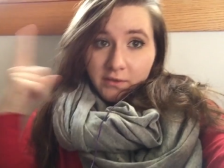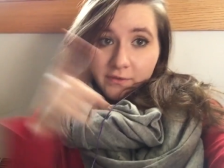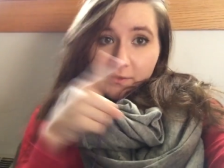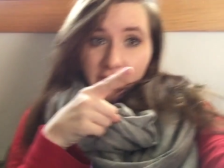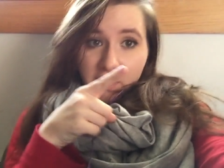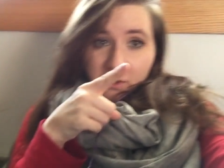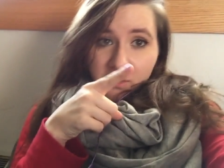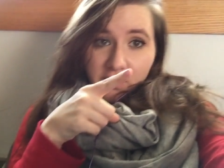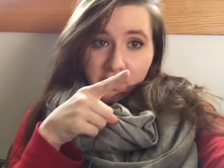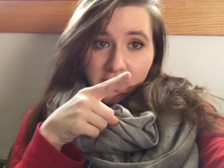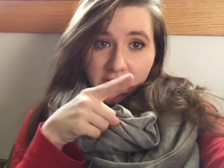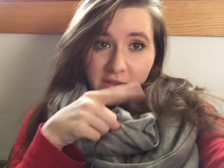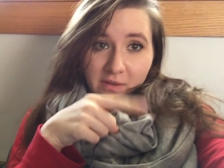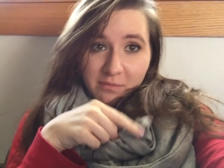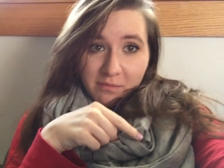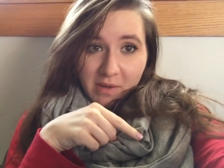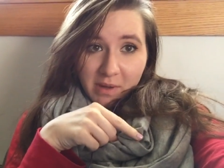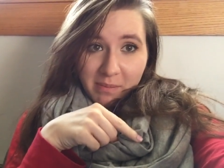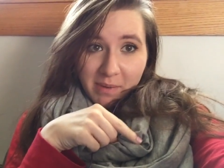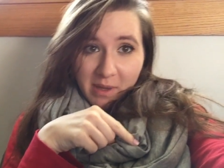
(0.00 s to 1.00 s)
Finished
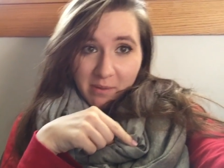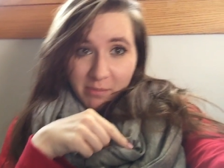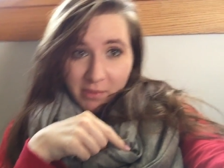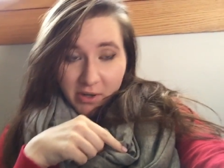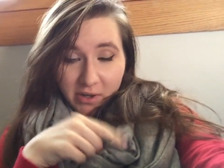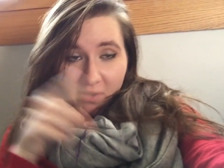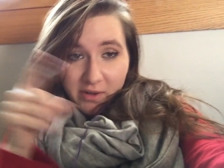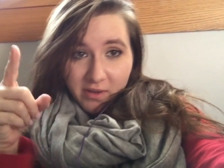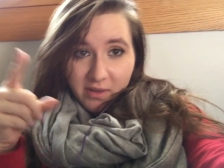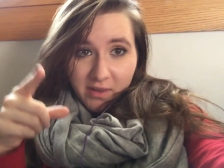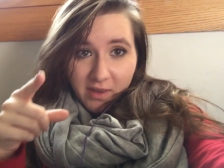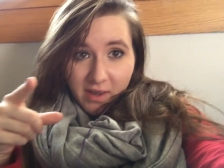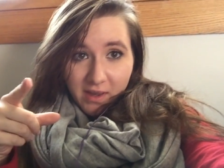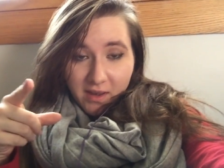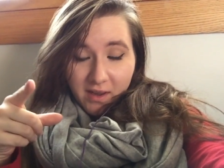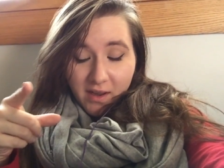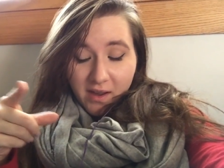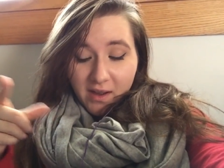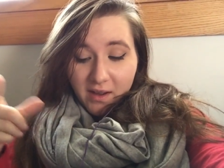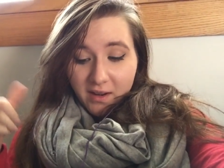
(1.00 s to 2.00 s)
my paper,
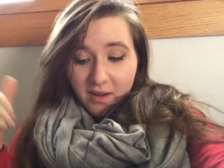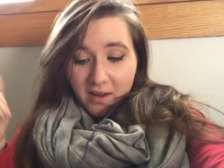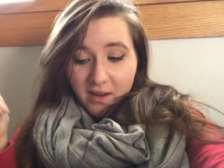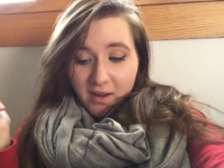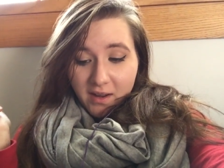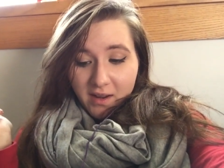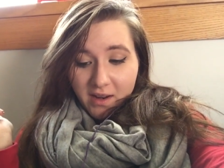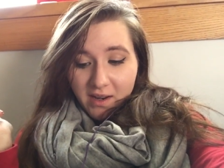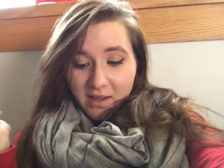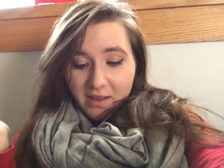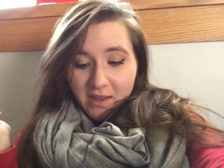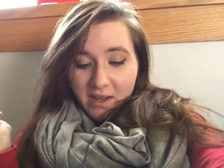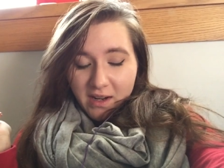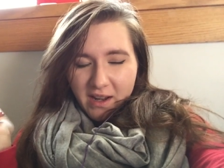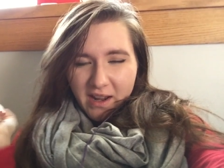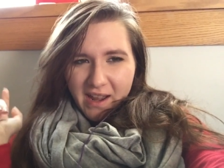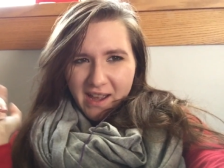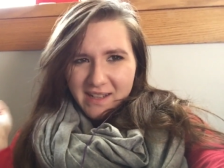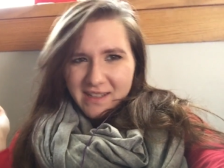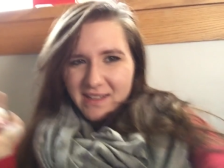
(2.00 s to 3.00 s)
thank God, and
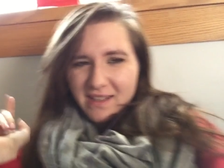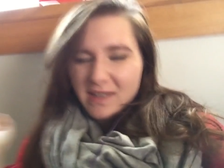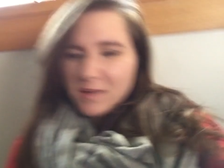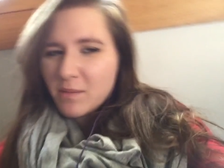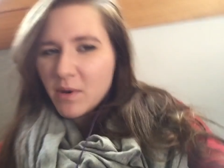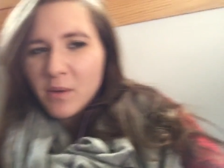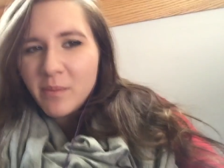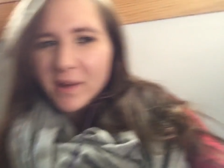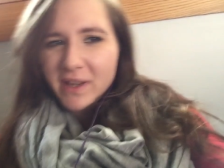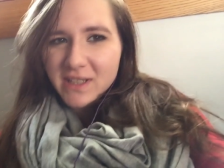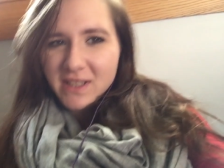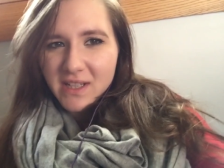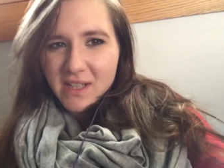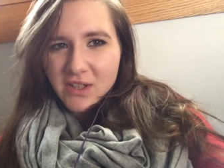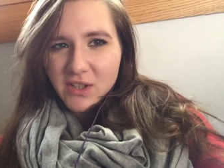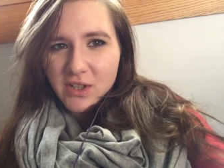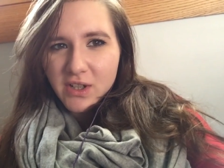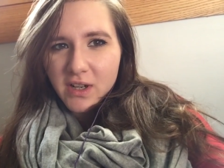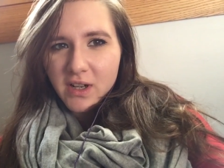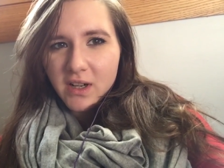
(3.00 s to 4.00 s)
then I had to email my
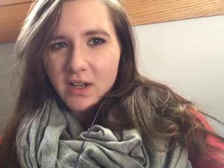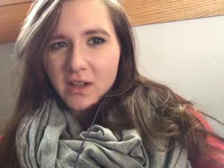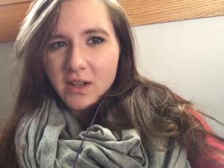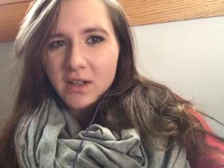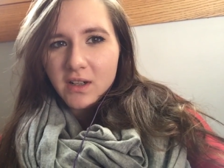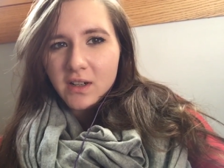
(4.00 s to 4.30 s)
teacher